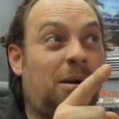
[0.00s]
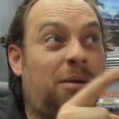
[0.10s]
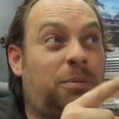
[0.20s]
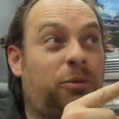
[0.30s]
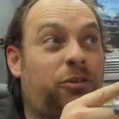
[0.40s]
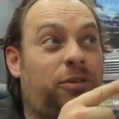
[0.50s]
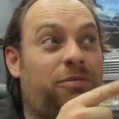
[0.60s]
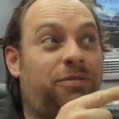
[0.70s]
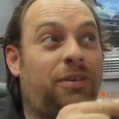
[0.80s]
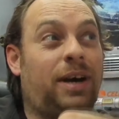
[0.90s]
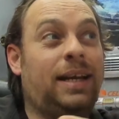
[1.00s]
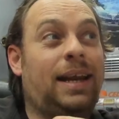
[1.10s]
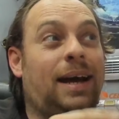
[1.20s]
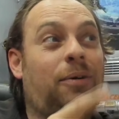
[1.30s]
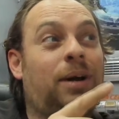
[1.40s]
We'll soon find
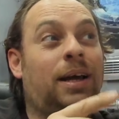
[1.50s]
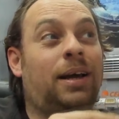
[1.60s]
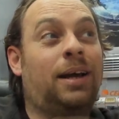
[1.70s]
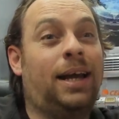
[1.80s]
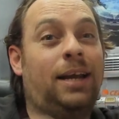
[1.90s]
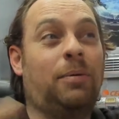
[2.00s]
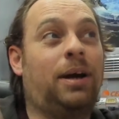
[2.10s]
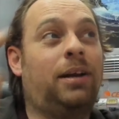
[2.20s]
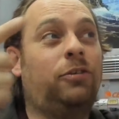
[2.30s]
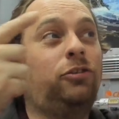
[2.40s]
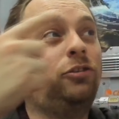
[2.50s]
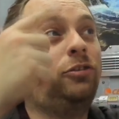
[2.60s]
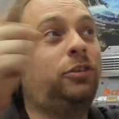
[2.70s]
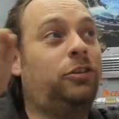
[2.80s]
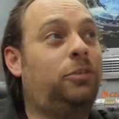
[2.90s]
out. Anyway, I know the
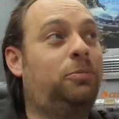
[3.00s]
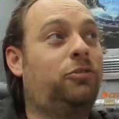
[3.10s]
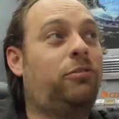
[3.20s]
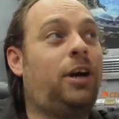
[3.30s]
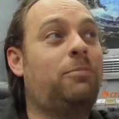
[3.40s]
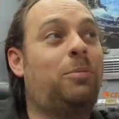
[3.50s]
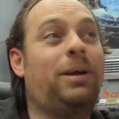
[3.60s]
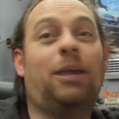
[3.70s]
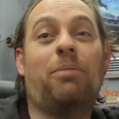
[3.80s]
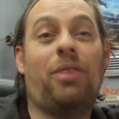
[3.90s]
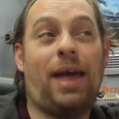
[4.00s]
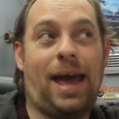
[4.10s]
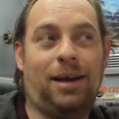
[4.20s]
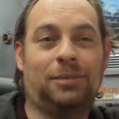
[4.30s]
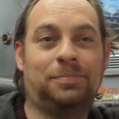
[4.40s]
subscribe will be up
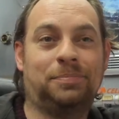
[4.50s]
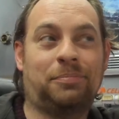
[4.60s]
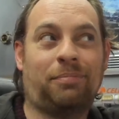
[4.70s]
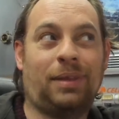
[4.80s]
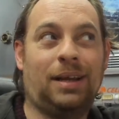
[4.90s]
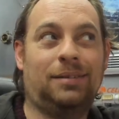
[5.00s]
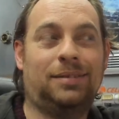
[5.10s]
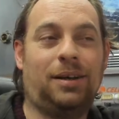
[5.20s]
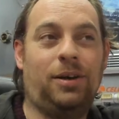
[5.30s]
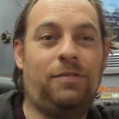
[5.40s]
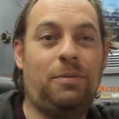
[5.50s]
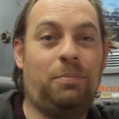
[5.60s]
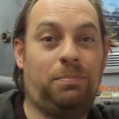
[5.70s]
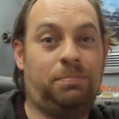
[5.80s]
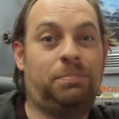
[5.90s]
there. So if you
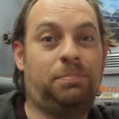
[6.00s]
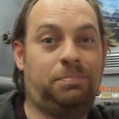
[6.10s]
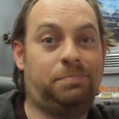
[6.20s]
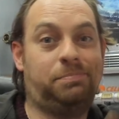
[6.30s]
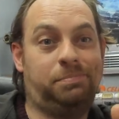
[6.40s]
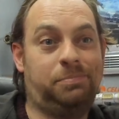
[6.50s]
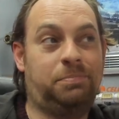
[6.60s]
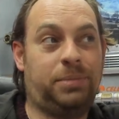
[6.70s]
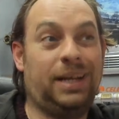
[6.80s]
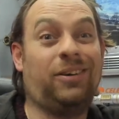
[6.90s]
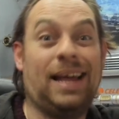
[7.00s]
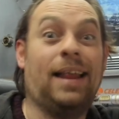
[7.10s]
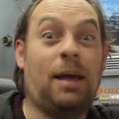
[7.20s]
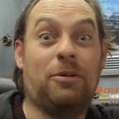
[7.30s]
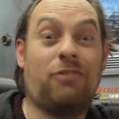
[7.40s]
click on that,
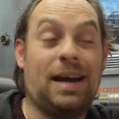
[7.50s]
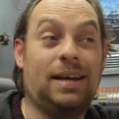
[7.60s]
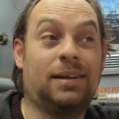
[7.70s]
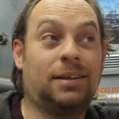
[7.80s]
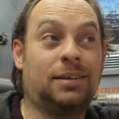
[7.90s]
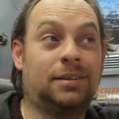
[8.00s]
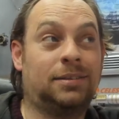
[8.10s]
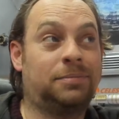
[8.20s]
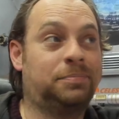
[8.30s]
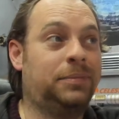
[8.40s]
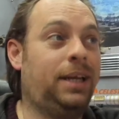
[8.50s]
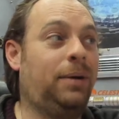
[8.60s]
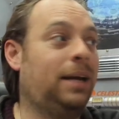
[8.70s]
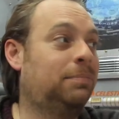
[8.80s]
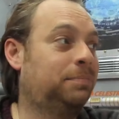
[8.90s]
that'd be great.
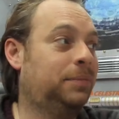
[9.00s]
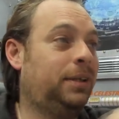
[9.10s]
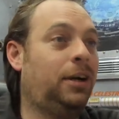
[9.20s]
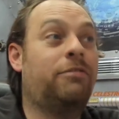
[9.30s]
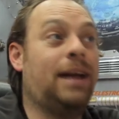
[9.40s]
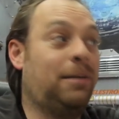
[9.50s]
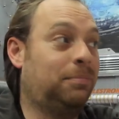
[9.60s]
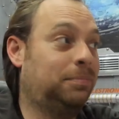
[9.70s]
Anyway, over and out.